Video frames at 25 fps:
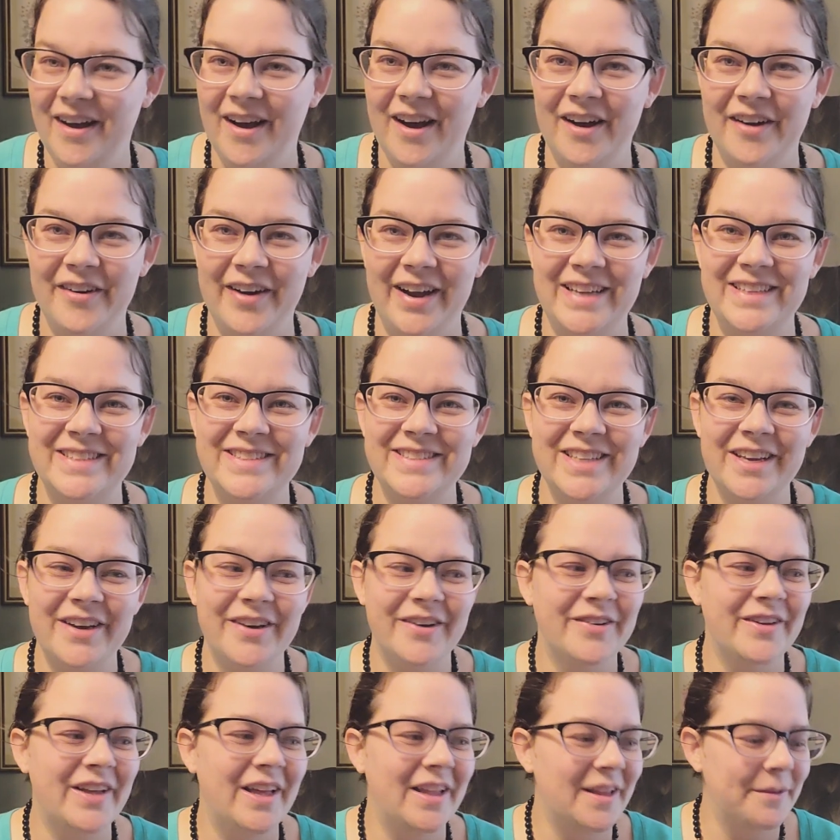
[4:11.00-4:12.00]
Alright,
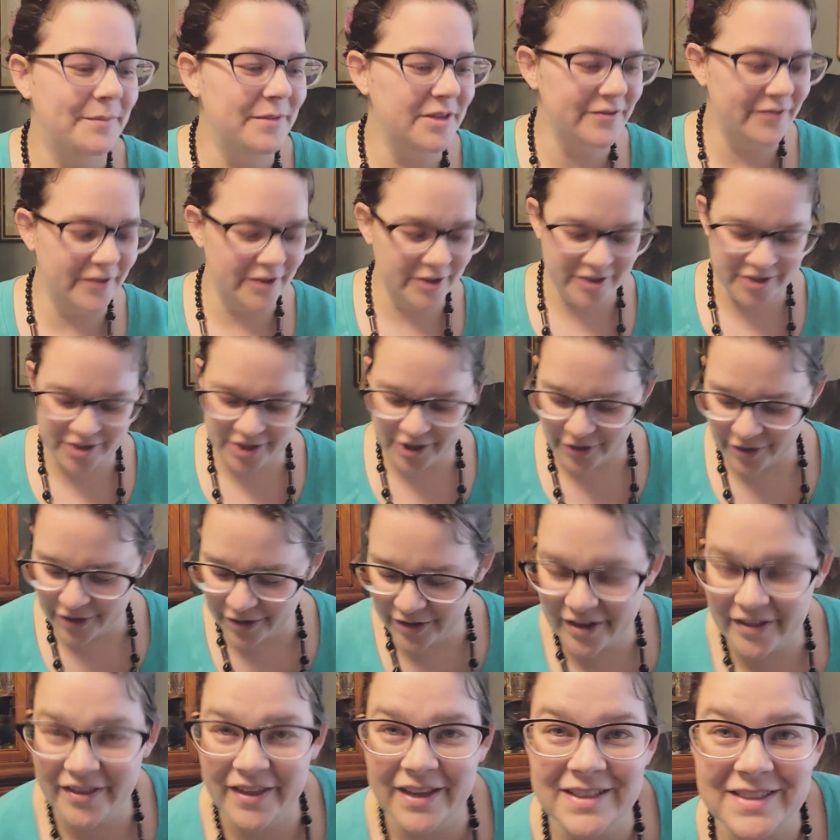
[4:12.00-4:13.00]
so let me first show you
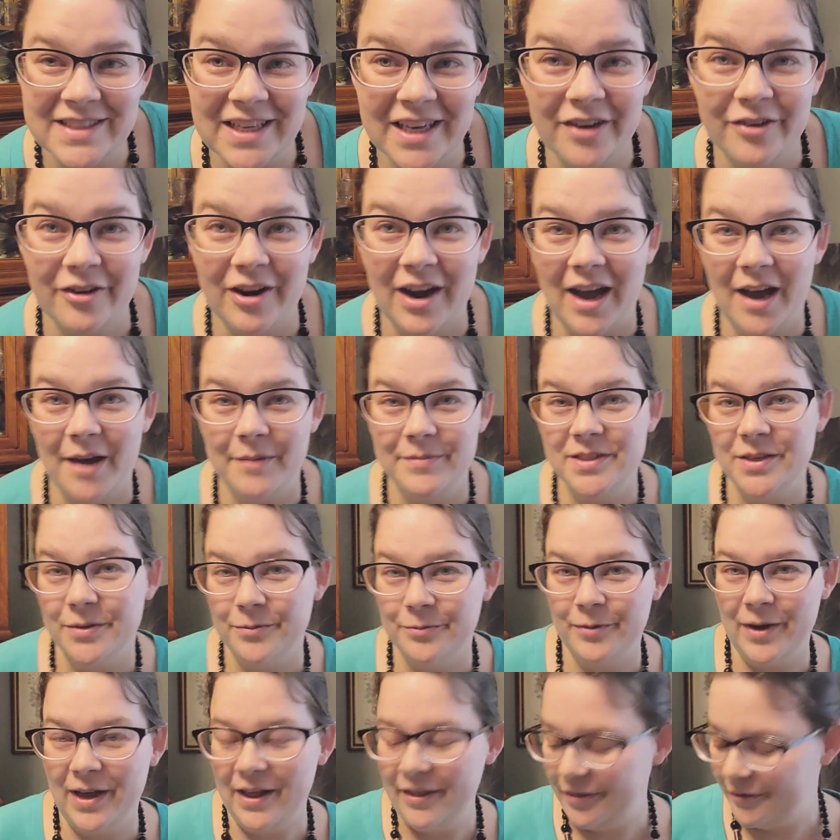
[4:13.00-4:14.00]
the things I grabbed
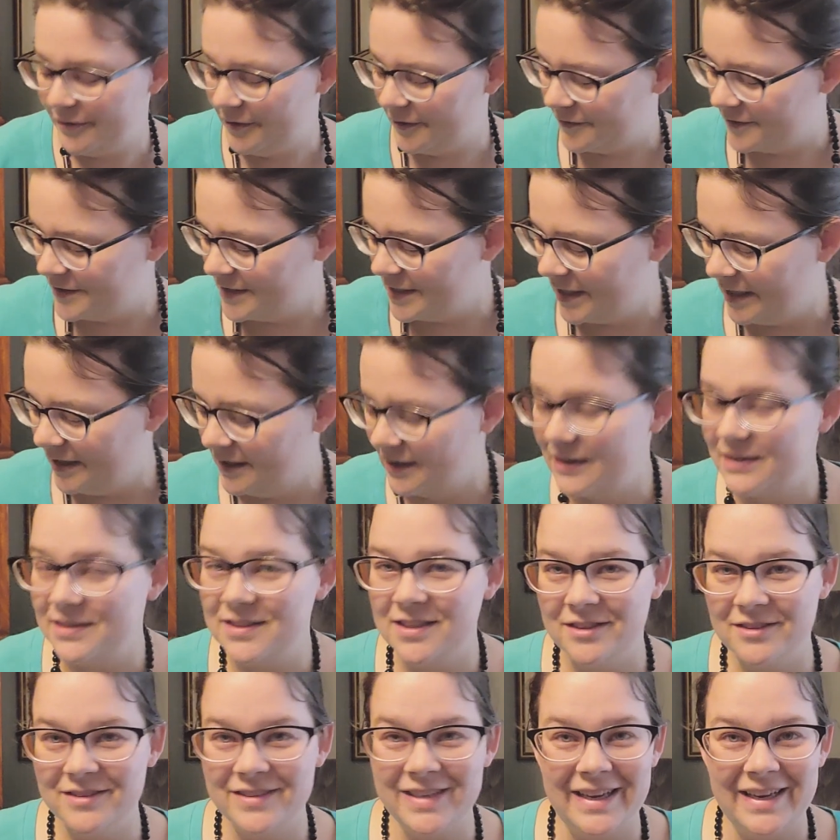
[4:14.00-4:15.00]
while thrifting, because
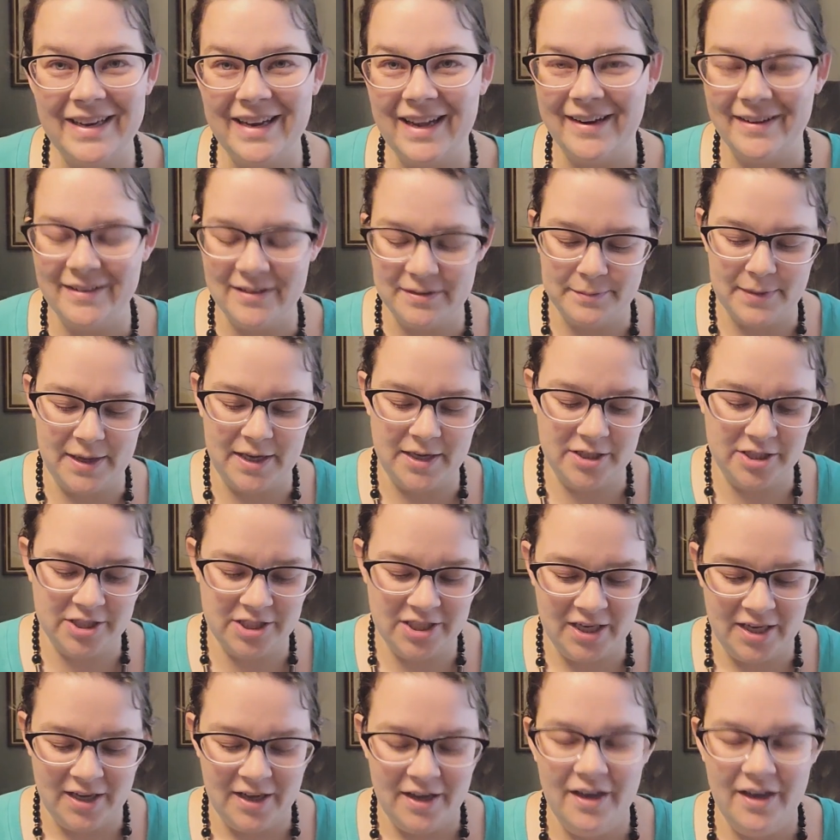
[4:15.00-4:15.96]
there's not as much.